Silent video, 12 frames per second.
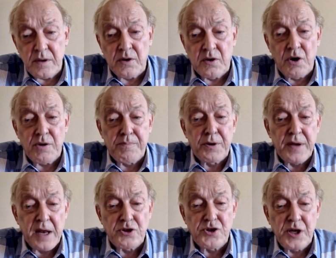could
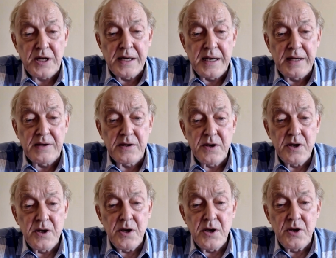potentially lead
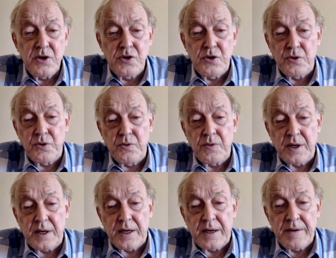to
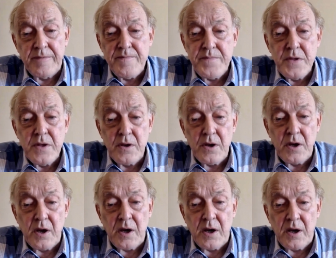
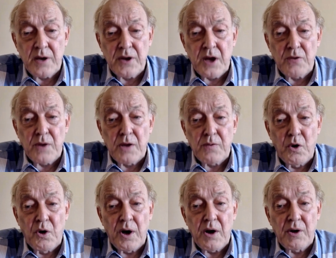a third world war.